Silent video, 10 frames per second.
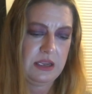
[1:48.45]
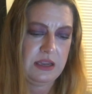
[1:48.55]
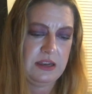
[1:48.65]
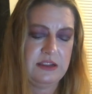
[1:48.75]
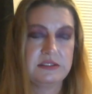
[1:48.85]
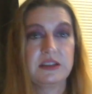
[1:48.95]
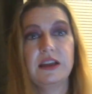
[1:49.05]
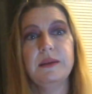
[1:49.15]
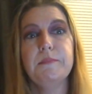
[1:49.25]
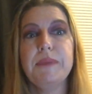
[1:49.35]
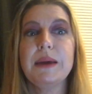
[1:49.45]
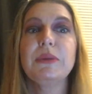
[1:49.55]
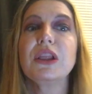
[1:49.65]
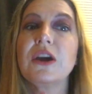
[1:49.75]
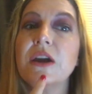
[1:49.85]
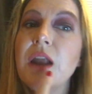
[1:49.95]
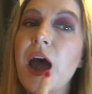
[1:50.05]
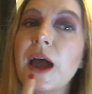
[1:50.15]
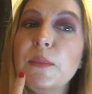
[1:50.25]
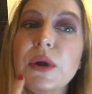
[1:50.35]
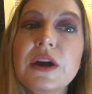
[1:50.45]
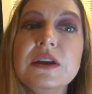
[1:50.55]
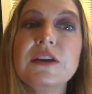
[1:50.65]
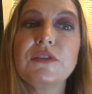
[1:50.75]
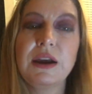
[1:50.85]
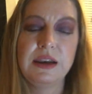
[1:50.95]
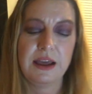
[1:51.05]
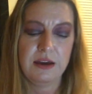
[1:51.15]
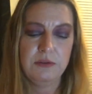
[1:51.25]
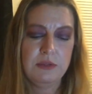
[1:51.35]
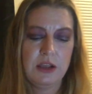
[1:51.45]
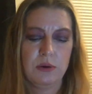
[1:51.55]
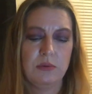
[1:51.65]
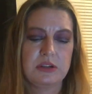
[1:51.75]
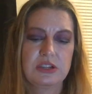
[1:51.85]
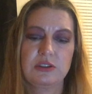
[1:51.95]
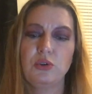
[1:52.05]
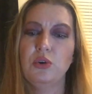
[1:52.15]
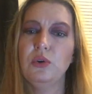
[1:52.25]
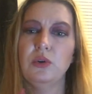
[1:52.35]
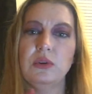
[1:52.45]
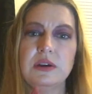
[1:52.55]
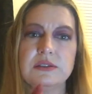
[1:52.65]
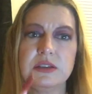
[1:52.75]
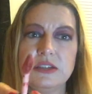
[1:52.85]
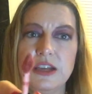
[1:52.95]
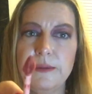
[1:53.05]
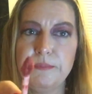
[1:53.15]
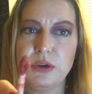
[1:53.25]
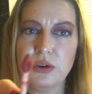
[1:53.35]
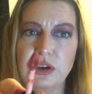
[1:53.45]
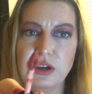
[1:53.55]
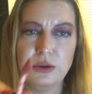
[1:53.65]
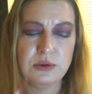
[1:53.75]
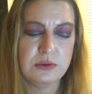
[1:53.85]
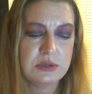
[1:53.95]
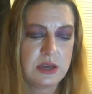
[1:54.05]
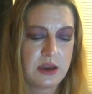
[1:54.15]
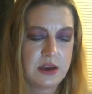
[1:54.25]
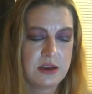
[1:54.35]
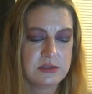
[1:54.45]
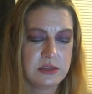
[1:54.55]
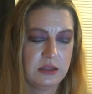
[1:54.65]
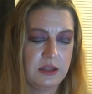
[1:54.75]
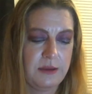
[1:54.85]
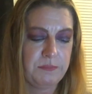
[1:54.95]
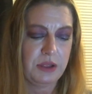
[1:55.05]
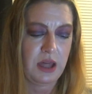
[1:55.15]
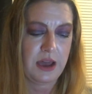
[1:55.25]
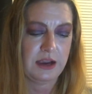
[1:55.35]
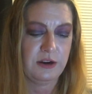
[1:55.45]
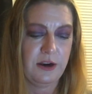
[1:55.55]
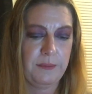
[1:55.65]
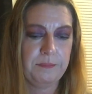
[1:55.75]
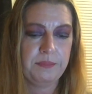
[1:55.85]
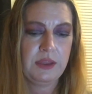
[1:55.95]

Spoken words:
It is in Babe Alert. I'm wearing it right now. What's cool is the tip you can use as a lip liner.